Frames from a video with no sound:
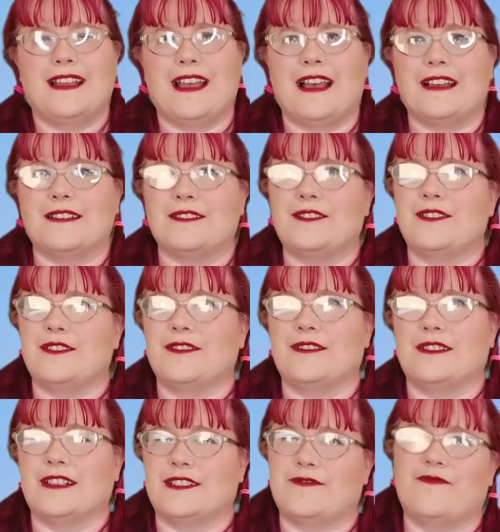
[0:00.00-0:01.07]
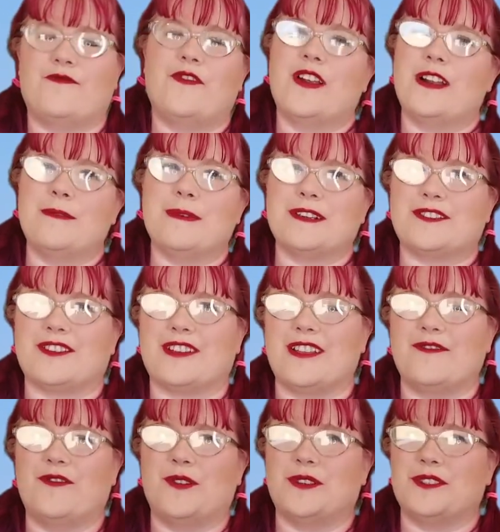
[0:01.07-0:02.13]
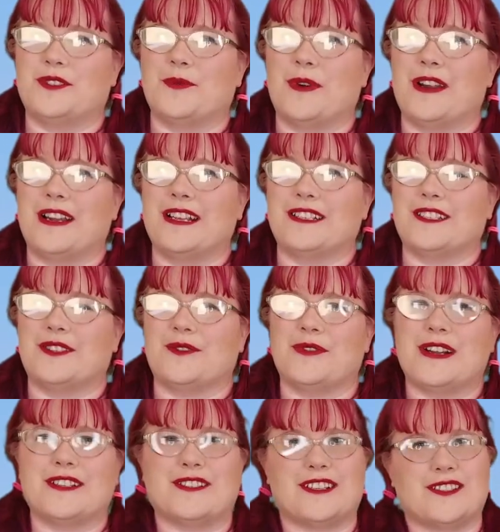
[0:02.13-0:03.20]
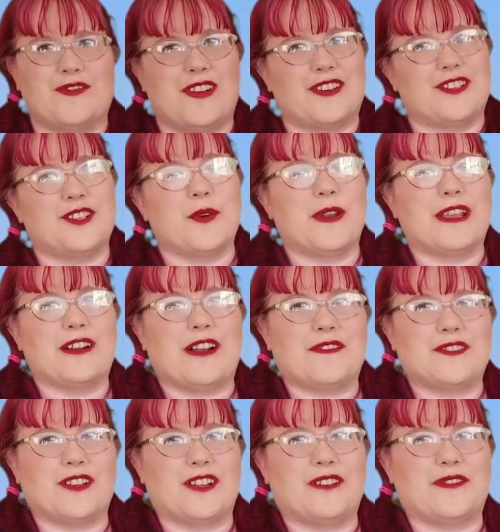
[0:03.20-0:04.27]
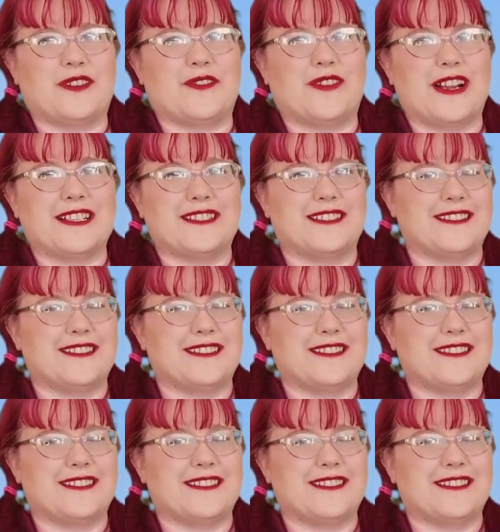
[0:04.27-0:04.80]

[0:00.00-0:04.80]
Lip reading: and is very much looking forward to wearing it to the Renaissance fair and showing it off to all of her friends.